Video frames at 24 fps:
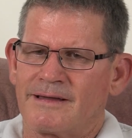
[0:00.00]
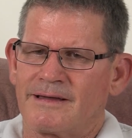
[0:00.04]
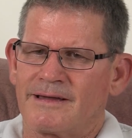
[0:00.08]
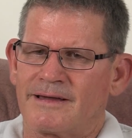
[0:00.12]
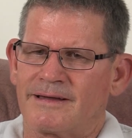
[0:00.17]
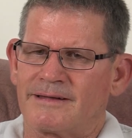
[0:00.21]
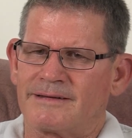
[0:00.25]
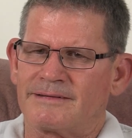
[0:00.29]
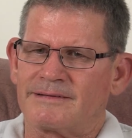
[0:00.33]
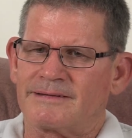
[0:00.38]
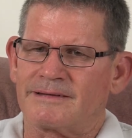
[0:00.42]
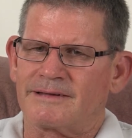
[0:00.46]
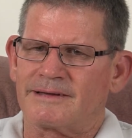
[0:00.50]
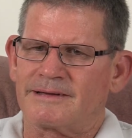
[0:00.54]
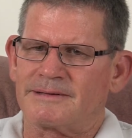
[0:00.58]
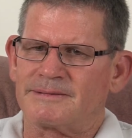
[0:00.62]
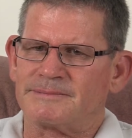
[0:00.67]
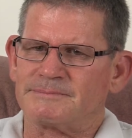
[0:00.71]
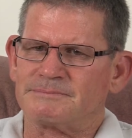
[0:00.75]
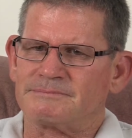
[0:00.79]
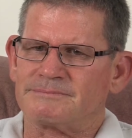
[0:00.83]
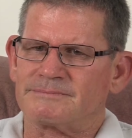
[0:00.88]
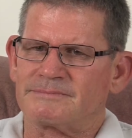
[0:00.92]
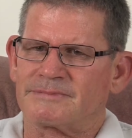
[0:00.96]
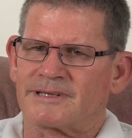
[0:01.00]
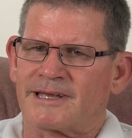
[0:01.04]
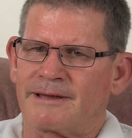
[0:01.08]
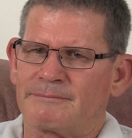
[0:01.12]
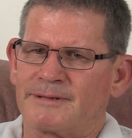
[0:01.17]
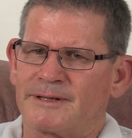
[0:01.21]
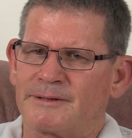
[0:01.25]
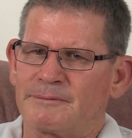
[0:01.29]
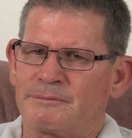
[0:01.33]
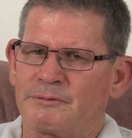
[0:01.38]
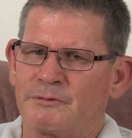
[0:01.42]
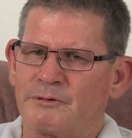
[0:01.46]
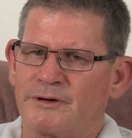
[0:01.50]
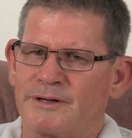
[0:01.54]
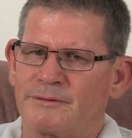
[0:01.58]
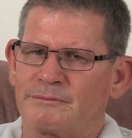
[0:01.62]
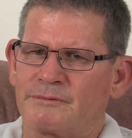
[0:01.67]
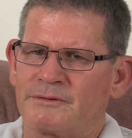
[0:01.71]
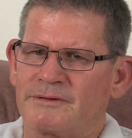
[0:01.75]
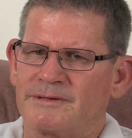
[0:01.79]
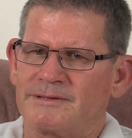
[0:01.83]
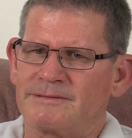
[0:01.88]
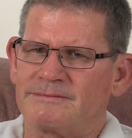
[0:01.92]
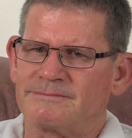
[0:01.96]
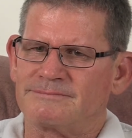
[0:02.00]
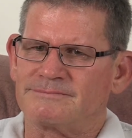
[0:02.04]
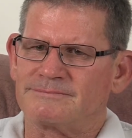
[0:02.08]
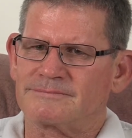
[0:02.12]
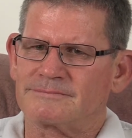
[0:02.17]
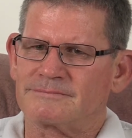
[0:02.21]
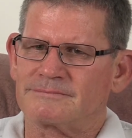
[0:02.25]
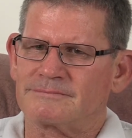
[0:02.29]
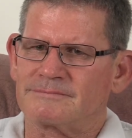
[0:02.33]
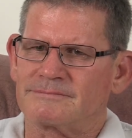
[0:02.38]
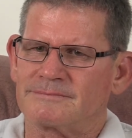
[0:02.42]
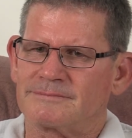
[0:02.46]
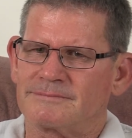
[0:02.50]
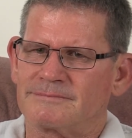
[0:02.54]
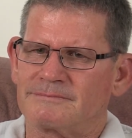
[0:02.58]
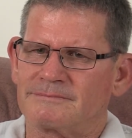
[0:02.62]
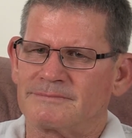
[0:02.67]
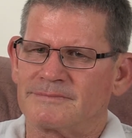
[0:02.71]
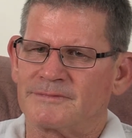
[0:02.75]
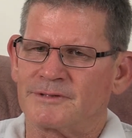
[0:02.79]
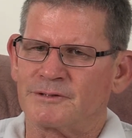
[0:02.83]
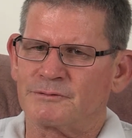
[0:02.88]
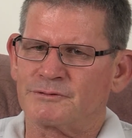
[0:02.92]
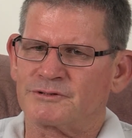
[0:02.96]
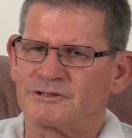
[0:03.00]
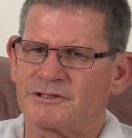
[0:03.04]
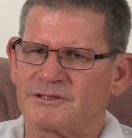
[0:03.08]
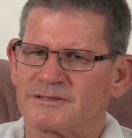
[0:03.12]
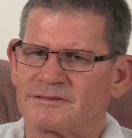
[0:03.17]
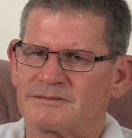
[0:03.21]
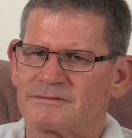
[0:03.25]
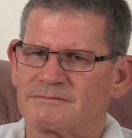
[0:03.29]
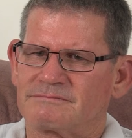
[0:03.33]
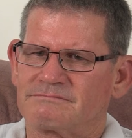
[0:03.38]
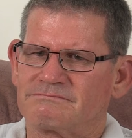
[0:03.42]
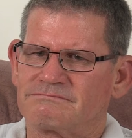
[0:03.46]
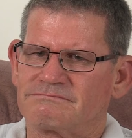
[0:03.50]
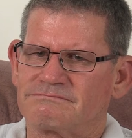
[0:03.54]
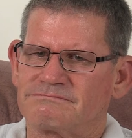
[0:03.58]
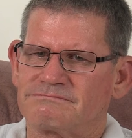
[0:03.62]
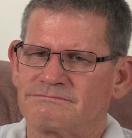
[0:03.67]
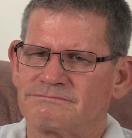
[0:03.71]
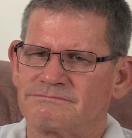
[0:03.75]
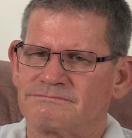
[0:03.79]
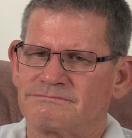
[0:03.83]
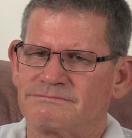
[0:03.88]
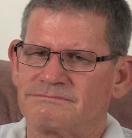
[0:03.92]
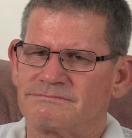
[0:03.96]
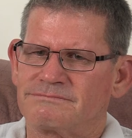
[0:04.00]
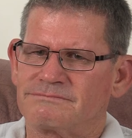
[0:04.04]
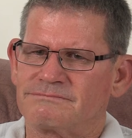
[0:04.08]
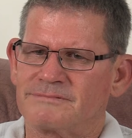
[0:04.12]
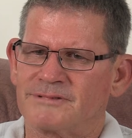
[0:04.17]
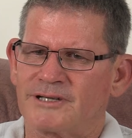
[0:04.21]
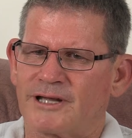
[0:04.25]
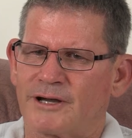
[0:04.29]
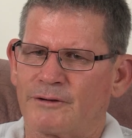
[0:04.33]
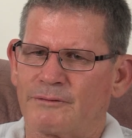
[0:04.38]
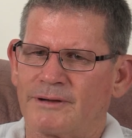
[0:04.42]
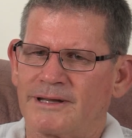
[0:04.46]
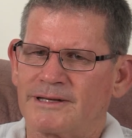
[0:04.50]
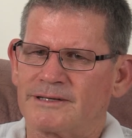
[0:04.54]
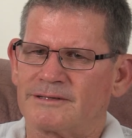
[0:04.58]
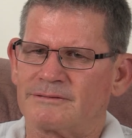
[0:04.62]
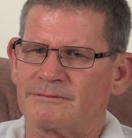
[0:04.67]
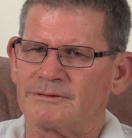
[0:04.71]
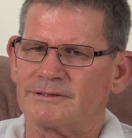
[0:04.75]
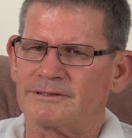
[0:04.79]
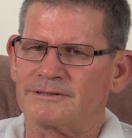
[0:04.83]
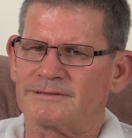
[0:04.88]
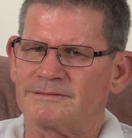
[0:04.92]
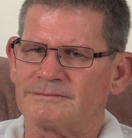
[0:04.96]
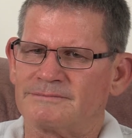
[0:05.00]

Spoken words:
come to the point when there was just no end to it,